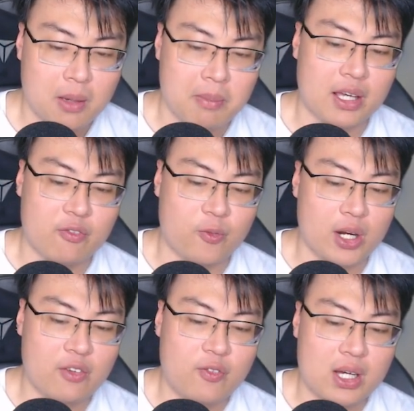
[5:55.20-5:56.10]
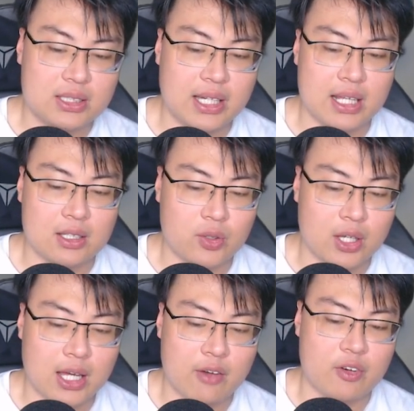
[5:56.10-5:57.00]
make it really fast, and you
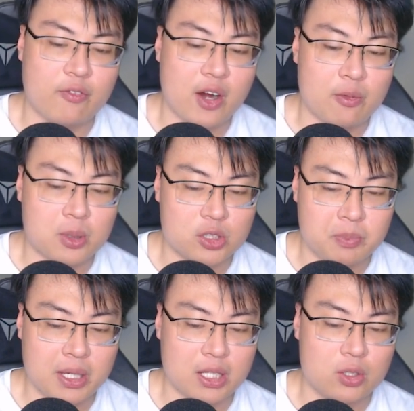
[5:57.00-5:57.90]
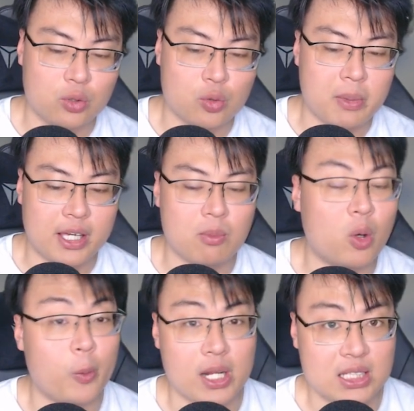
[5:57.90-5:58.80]
can have a variable speed, so to make it
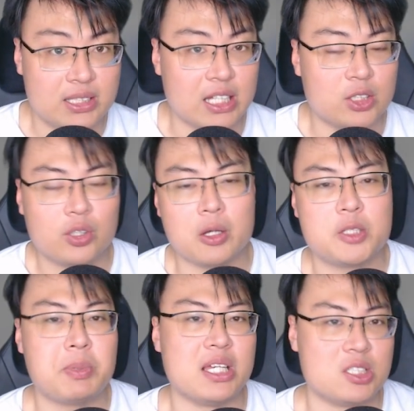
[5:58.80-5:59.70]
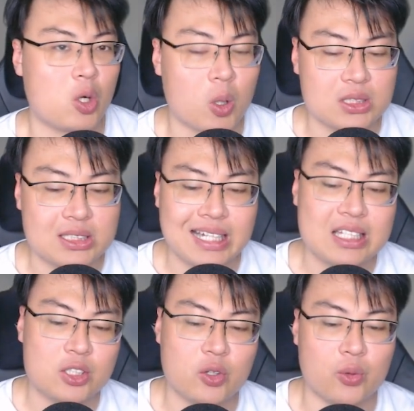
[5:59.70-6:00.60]
more realistic. So the speed is not
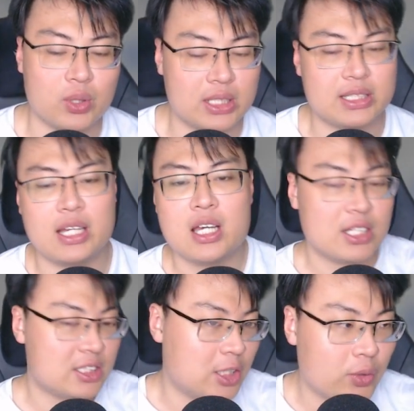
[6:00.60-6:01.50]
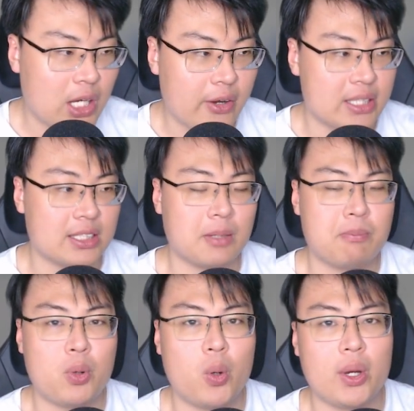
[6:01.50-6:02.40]
constant. So you will just like slow down at certain
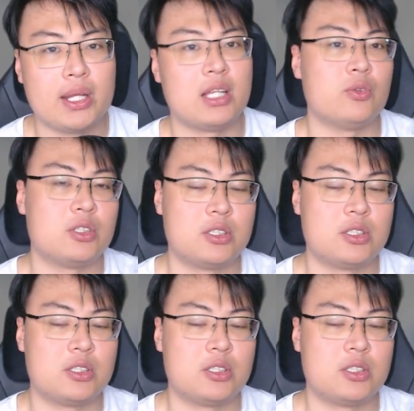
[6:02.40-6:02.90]
point, and it will